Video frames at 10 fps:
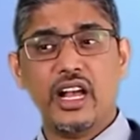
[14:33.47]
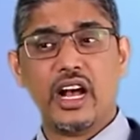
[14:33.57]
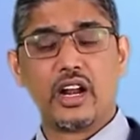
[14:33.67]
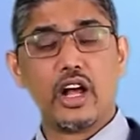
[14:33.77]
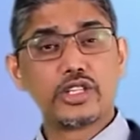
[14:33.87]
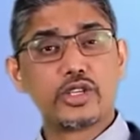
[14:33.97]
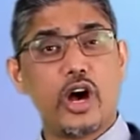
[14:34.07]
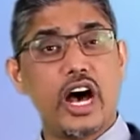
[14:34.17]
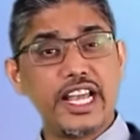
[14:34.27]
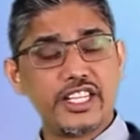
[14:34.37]
and
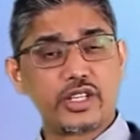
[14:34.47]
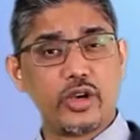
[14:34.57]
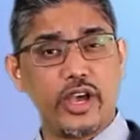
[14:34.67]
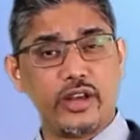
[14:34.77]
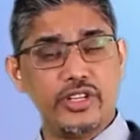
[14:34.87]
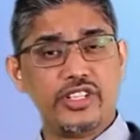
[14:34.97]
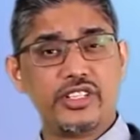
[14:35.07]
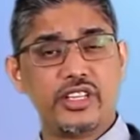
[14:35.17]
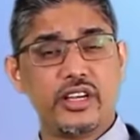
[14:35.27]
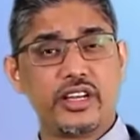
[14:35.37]
also I-square which is
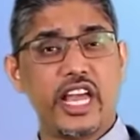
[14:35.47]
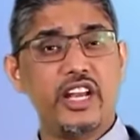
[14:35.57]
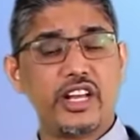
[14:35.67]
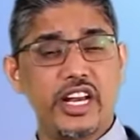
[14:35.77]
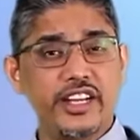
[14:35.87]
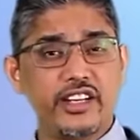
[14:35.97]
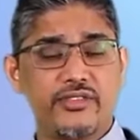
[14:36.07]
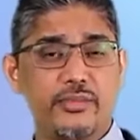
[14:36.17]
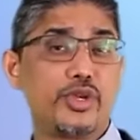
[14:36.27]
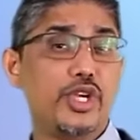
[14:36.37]
calculated
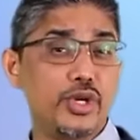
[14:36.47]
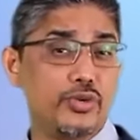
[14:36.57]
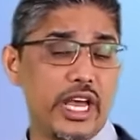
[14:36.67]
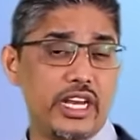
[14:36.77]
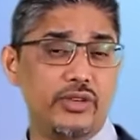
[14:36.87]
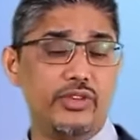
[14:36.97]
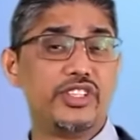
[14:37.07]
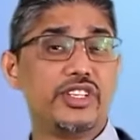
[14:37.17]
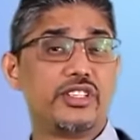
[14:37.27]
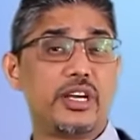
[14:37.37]
from Q value which
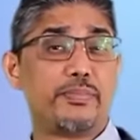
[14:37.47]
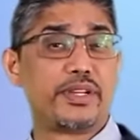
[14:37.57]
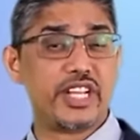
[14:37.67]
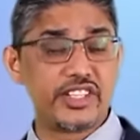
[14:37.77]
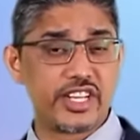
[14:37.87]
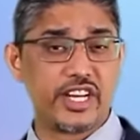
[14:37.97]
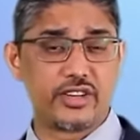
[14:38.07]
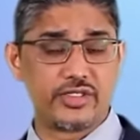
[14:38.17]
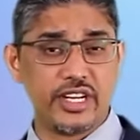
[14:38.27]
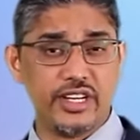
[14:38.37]
represents
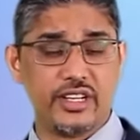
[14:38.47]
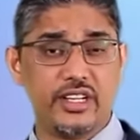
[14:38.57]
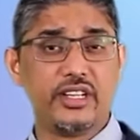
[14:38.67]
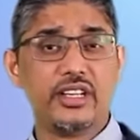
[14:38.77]
heterogeneity,